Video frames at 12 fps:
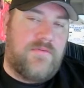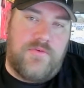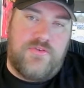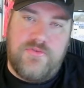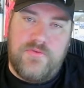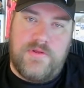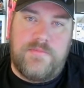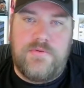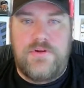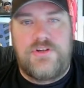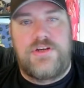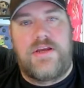We truly
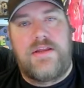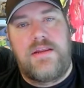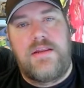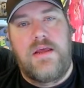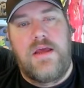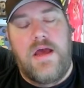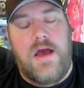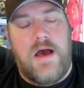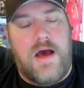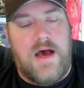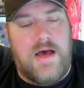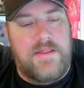appreciate it.
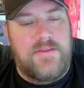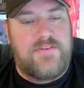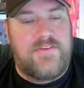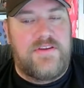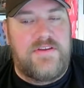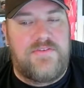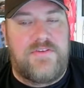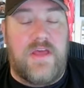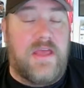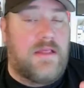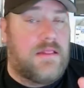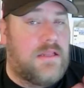This is
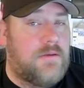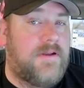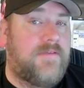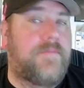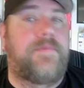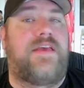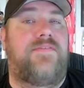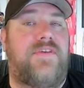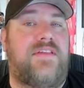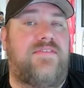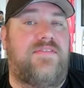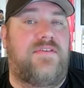a little bit of a
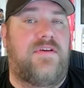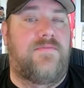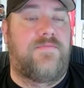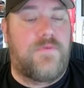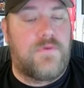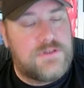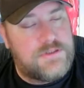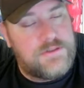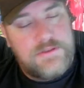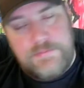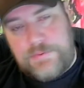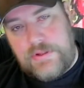pivot.
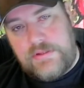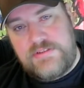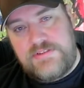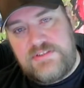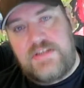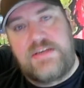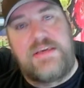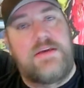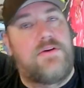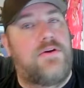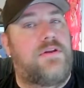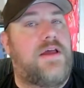Unfortunately, Paul is sick. He
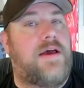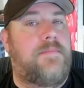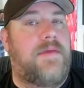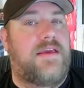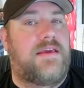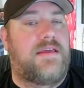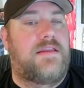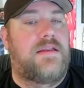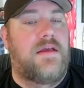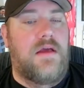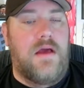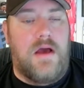could not make it.
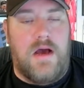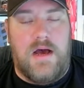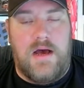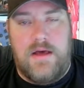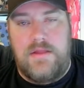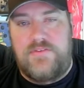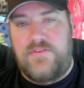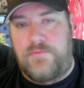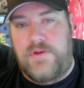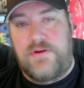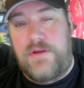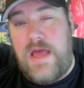So
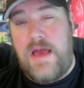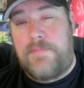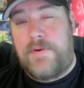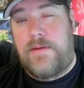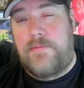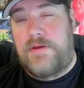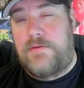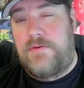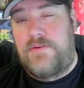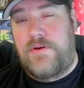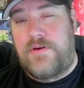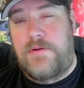we are not probably going to
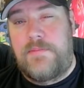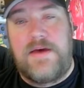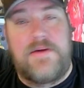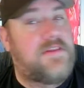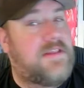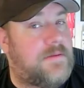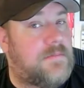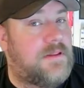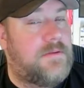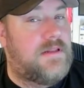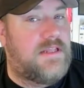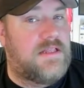be talking about the
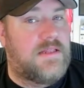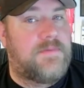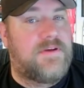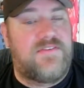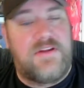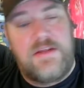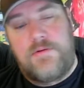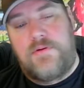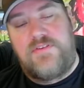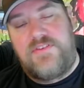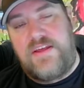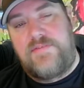Olympics tonight. I
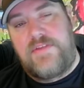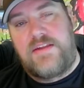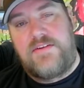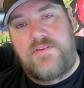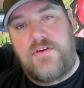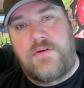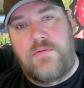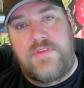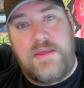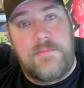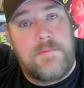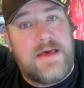want to save that to talk
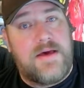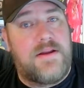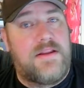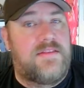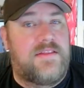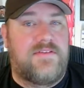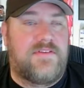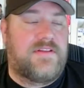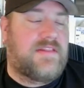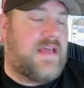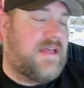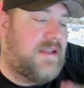with him about it and things
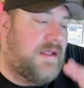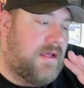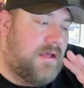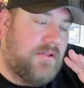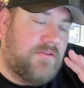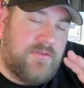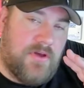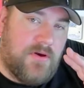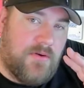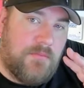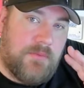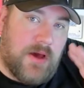like that.
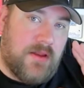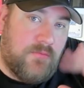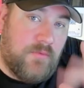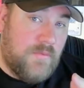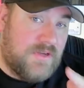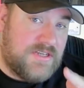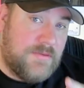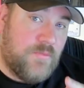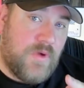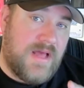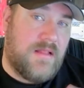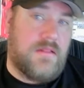So, but we wish
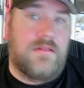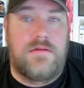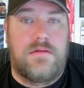him well.